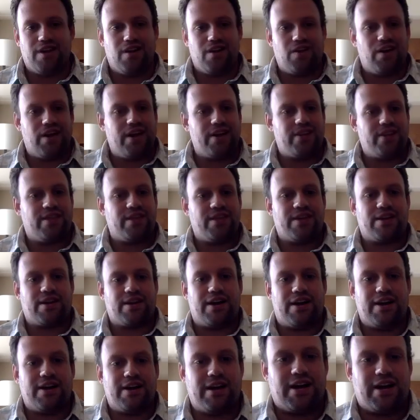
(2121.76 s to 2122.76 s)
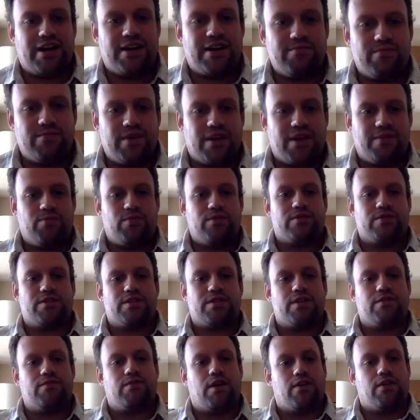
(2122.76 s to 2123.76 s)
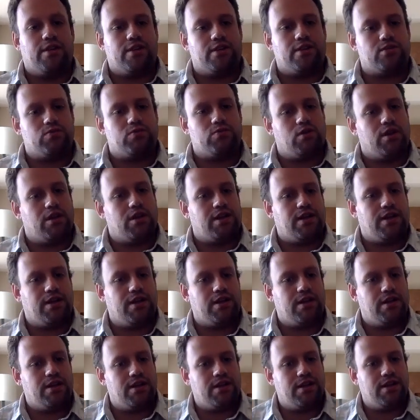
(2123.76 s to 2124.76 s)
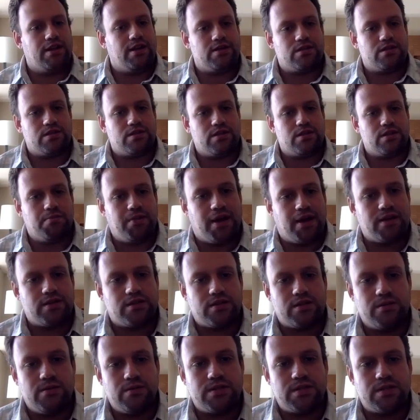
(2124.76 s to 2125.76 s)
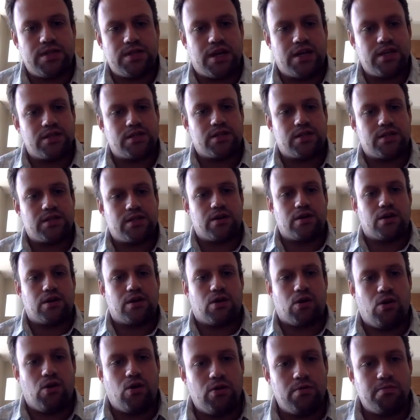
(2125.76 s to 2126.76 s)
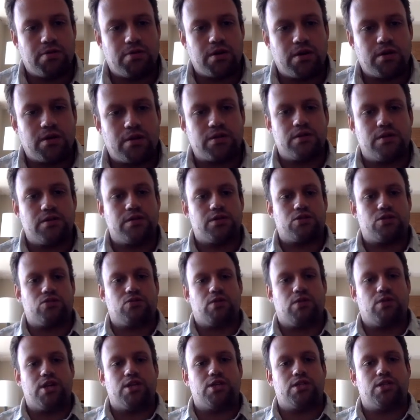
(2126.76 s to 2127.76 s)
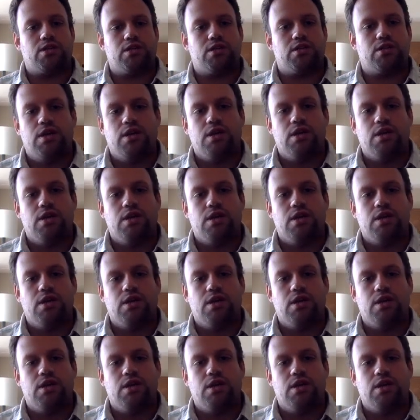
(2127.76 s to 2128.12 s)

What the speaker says: I think I'm with Steve on this one, and it's the best to assess your own personal situation.